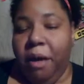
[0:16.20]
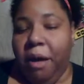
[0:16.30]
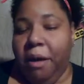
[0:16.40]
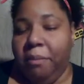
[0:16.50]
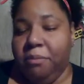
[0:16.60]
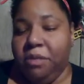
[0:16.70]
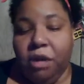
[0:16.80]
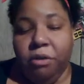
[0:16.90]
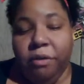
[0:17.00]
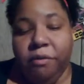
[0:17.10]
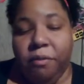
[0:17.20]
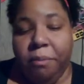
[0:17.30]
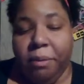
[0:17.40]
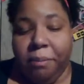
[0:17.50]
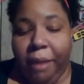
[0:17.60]
Seungri
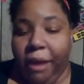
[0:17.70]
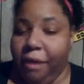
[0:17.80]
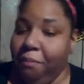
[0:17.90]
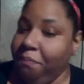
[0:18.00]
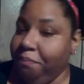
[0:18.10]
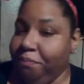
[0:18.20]
from Big Bang.